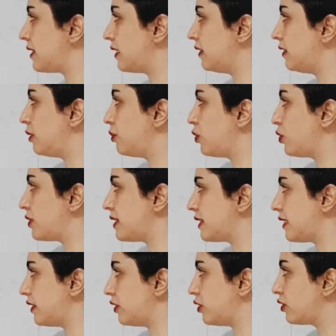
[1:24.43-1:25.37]
in the
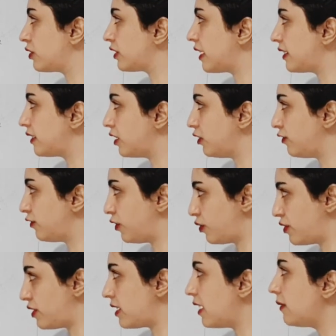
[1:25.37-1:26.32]
posterior cranial
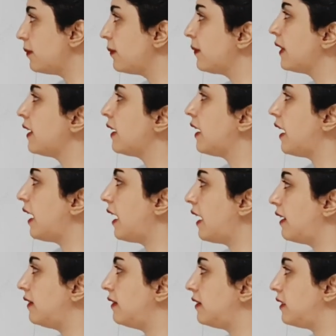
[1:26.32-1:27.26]
fossa,
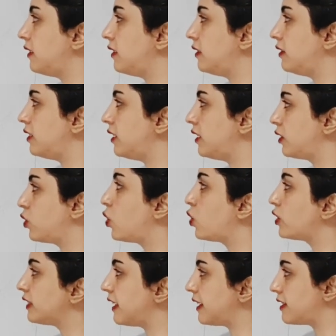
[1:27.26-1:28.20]
and the
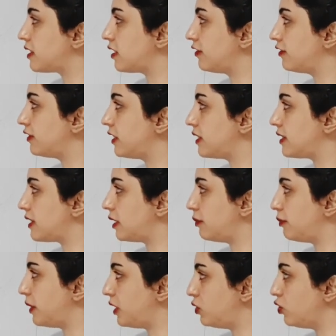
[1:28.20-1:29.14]
cortex of the
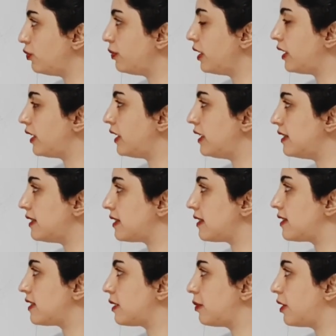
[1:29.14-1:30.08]
cerebellum
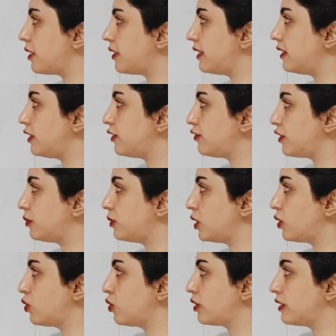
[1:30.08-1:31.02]
is separated from the
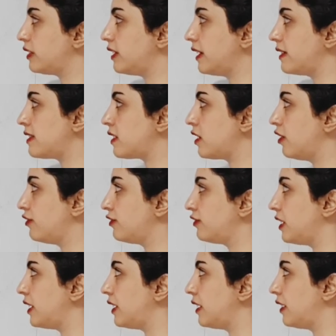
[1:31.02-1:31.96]
cortex of
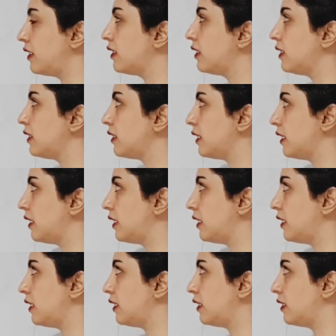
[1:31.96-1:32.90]
the
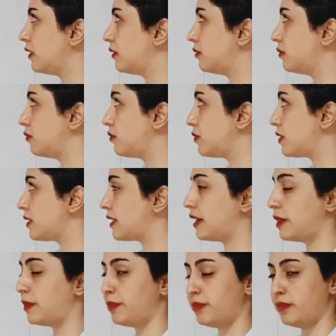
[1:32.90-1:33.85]

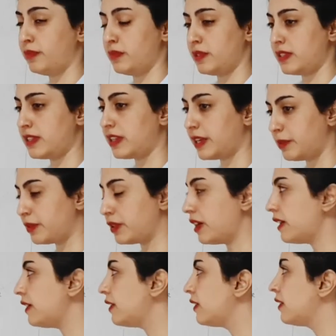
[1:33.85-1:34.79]
cerebral.